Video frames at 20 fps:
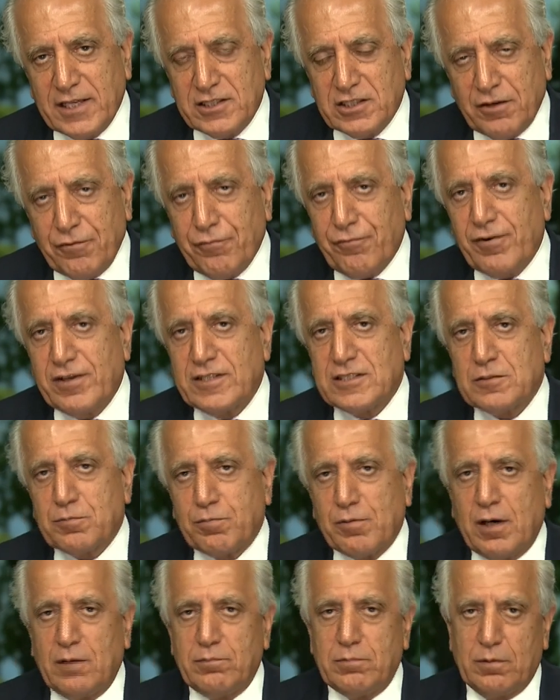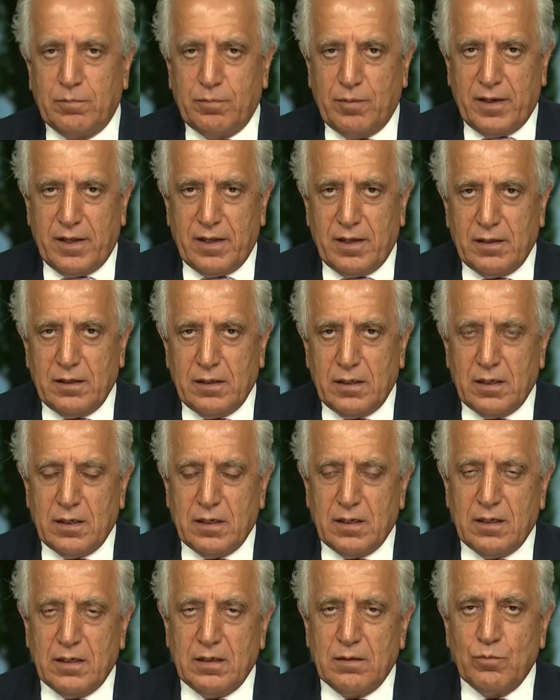a difference probably
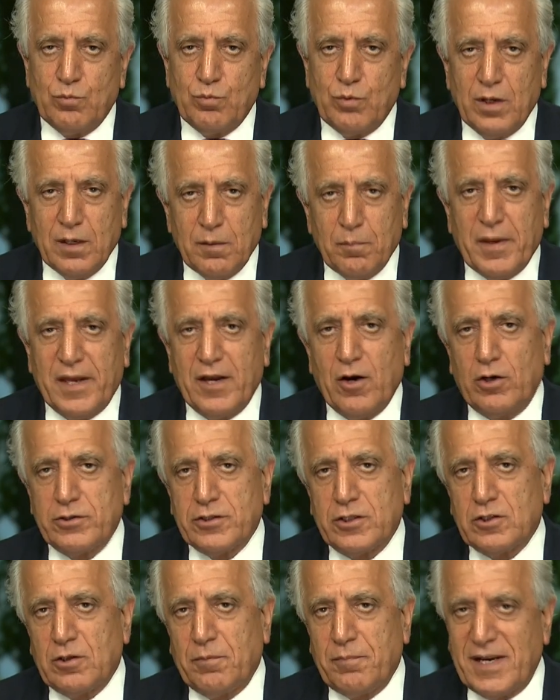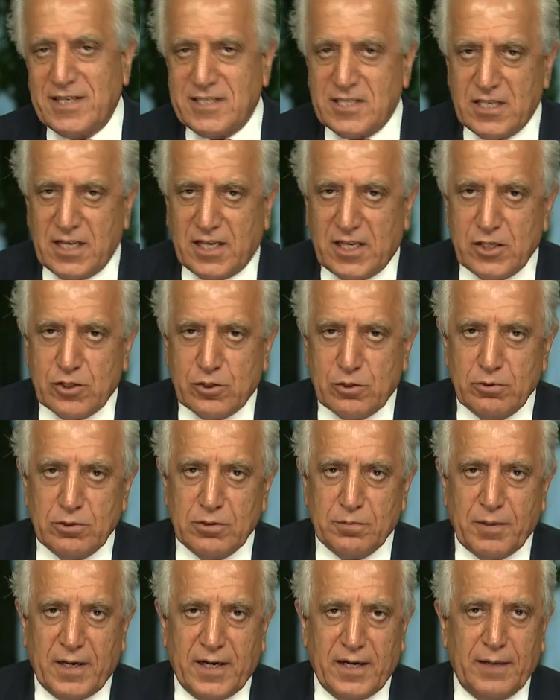will be on the domestic
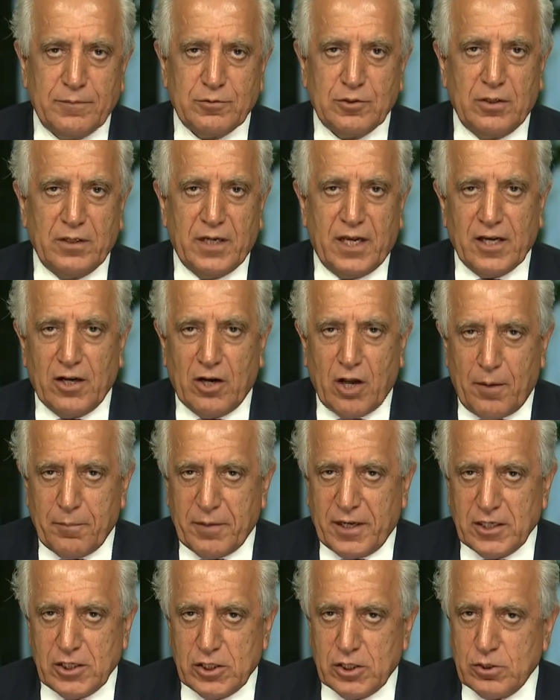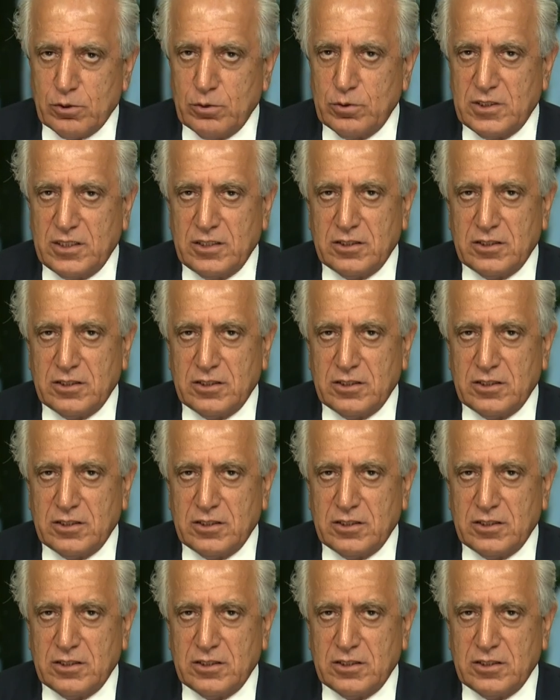issues, perhaps on economic issues.